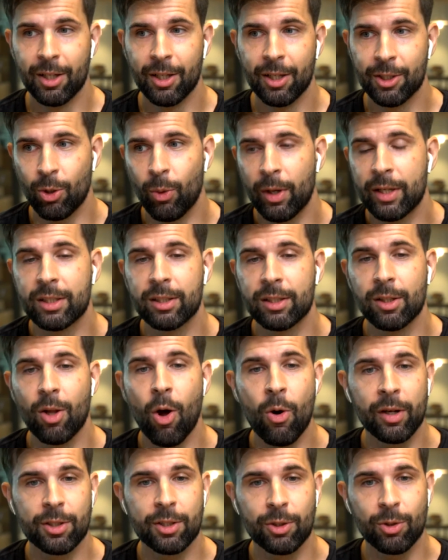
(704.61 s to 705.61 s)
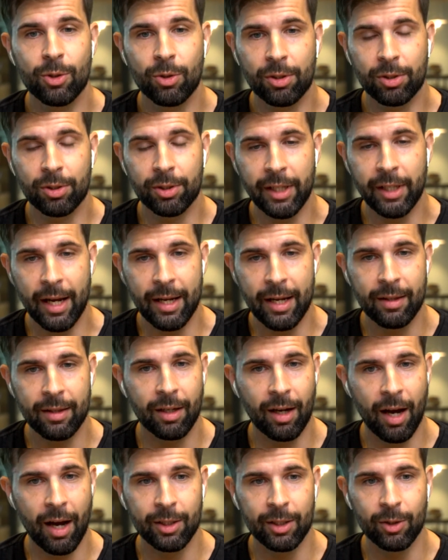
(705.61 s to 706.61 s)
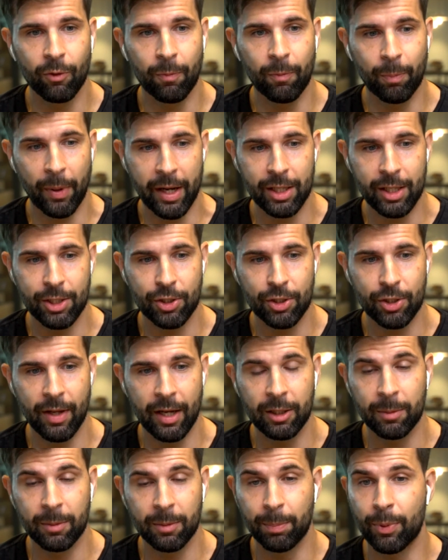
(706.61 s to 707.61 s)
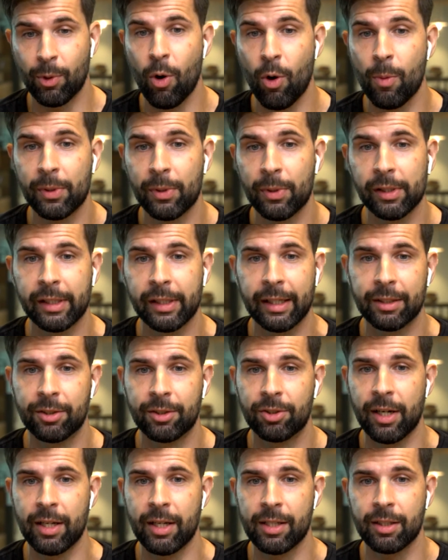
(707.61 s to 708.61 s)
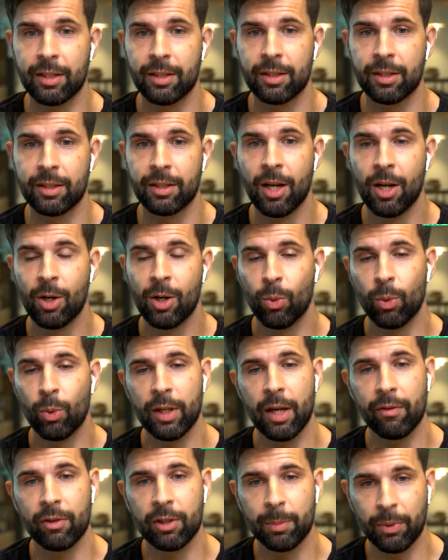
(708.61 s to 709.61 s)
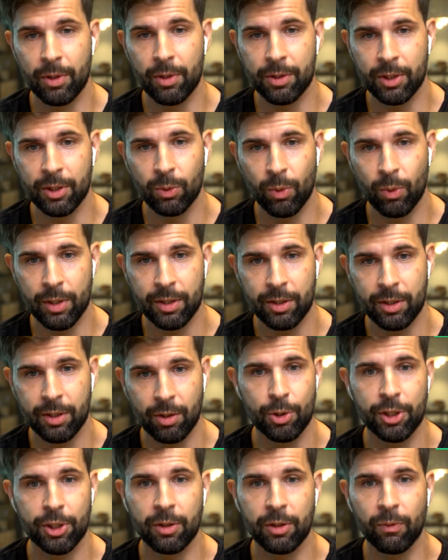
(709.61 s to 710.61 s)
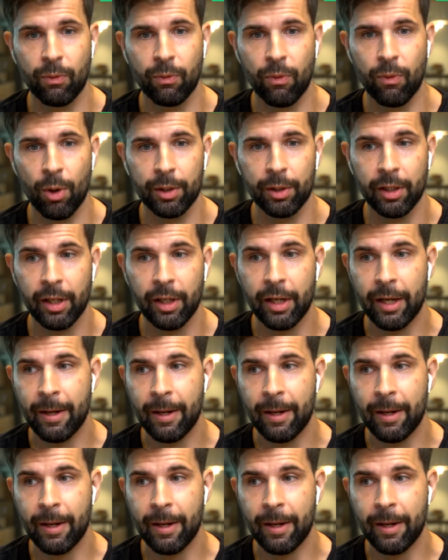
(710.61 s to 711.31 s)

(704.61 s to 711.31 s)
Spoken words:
So as long as you create the kind of page that properly addresses whatever a person was searching for,